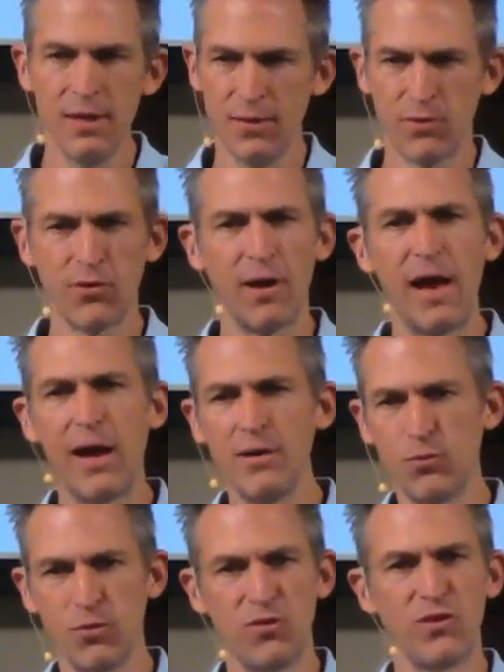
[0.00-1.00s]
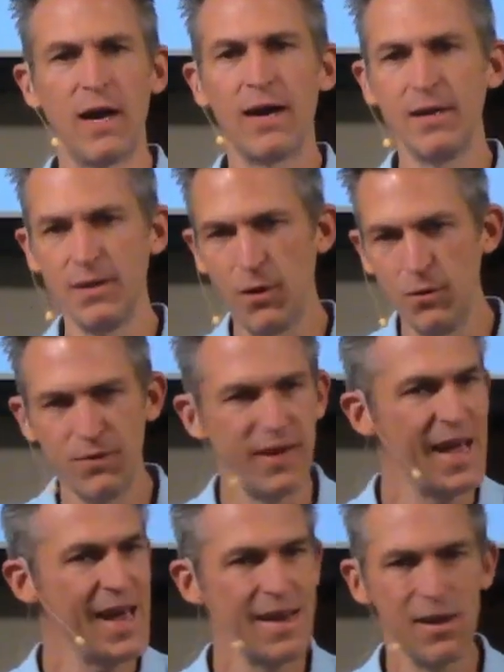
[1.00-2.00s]
The crowds were shouting,
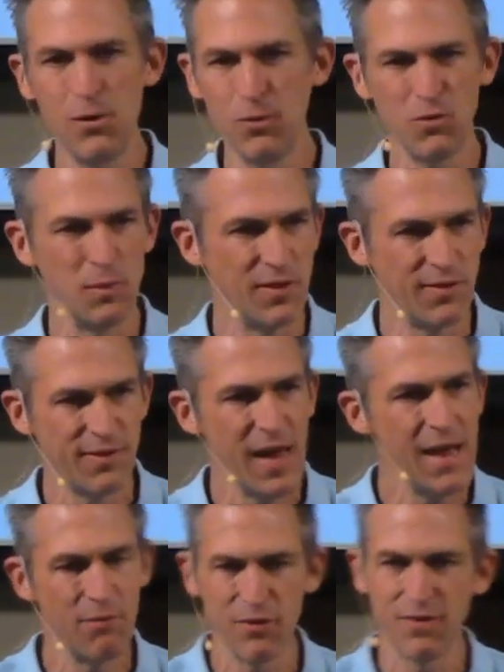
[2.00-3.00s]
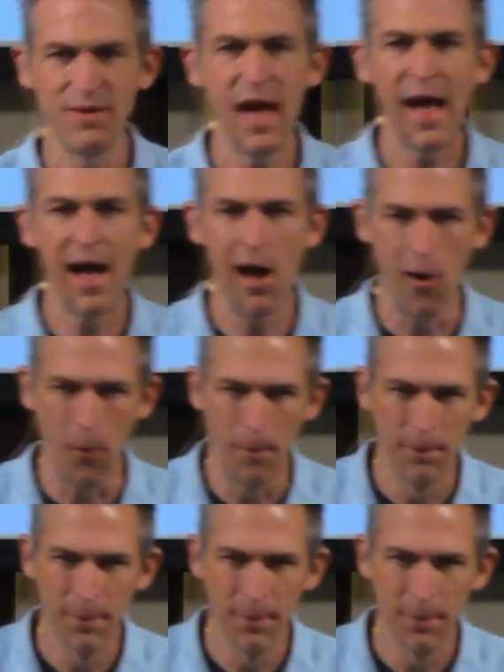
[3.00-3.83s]
Hosanna, which means save us now.